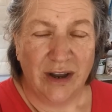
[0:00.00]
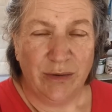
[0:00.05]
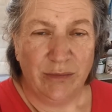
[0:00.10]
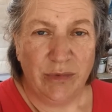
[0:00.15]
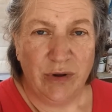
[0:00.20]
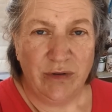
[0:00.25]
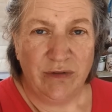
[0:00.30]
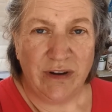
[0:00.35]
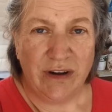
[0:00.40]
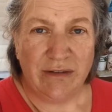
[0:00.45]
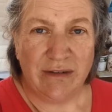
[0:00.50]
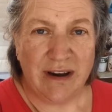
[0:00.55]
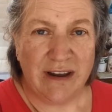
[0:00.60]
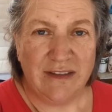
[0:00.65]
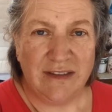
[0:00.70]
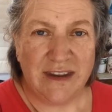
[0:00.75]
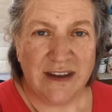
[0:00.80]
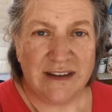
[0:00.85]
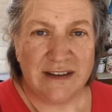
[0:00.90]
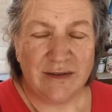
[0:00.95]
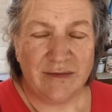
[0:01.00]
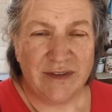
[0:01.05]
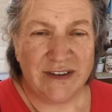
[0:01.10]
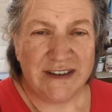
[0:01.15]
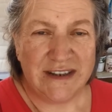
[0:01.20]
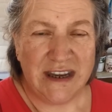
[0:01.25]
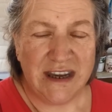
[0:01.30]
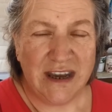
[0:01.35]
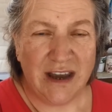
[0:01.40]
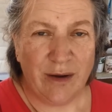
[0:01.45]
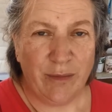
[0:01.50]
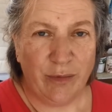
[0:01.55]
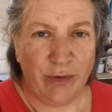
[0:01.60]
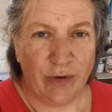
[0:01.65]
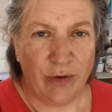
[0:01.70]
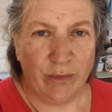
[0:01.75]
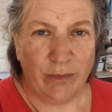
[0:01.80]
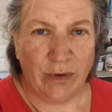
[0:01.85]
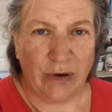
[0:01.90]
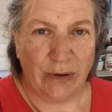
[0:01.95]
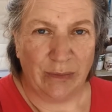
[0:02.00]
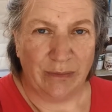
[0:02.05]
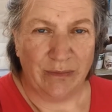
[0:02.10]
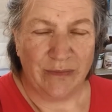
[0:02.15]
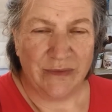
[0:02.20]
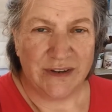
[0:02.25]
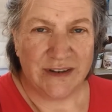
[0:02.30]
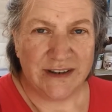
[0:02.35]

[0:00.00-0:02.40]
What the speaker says: moving around. There's obviously a problem.